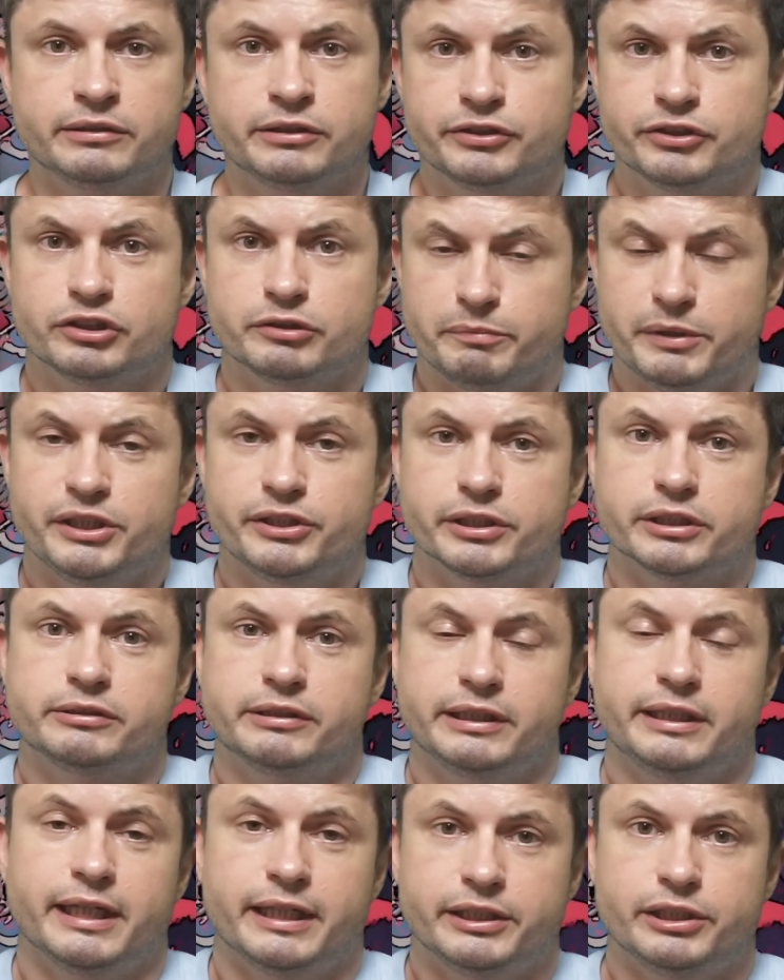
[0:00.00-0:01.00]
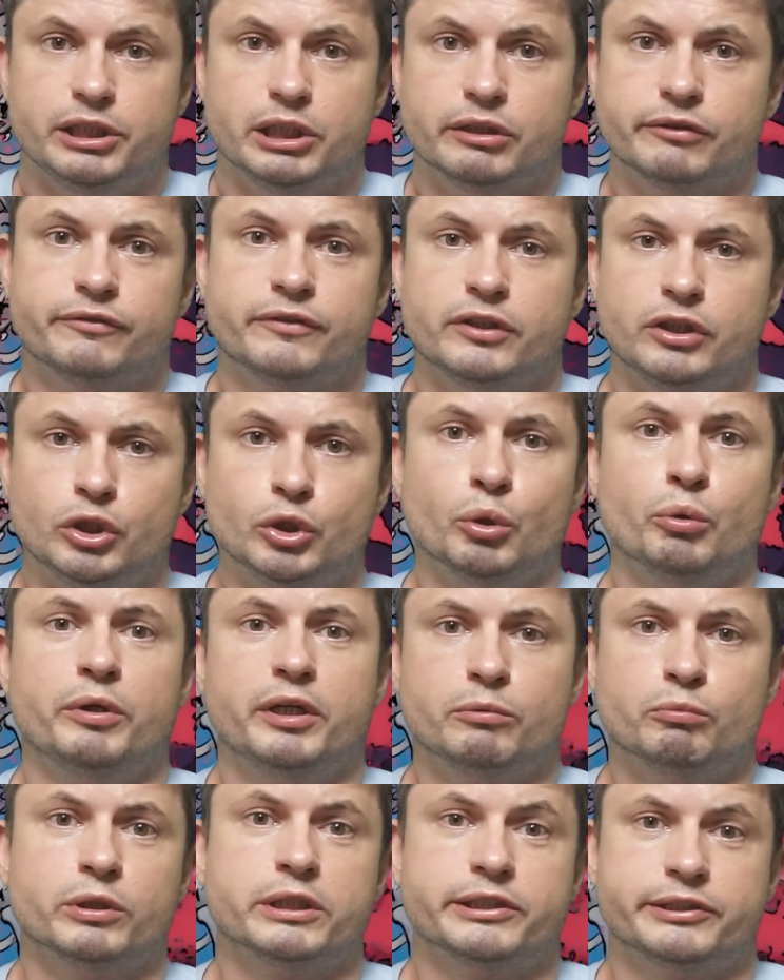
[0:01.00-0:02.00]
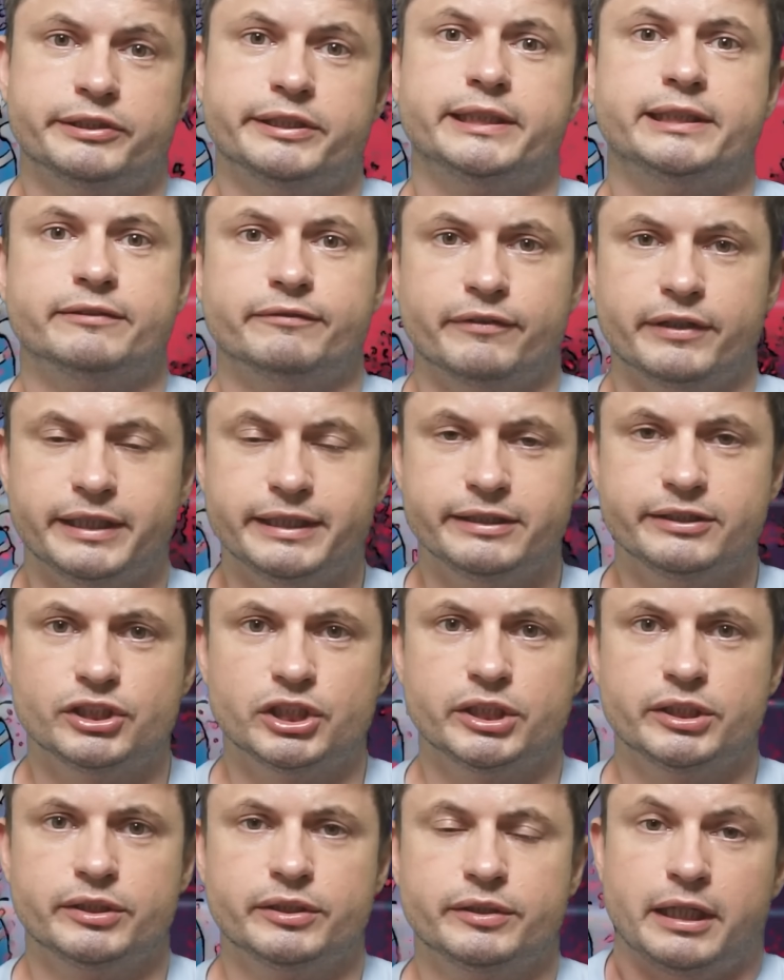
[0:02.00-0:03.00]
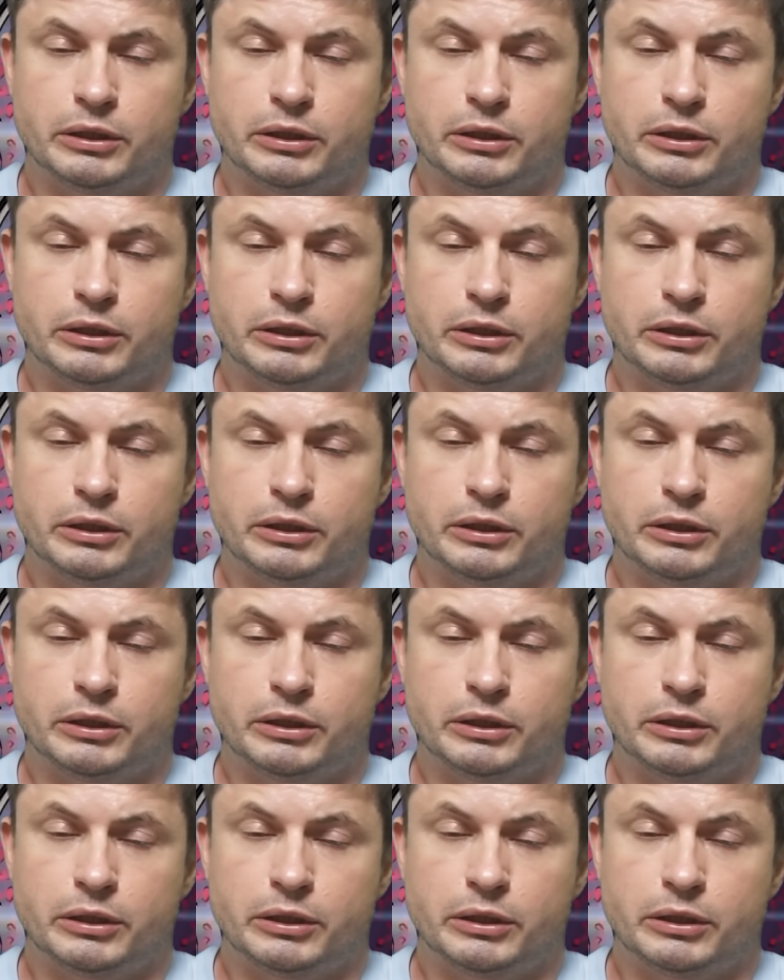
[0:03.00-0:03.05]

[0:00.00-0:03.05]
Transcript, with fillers: This is basically the idea of knowing what self is,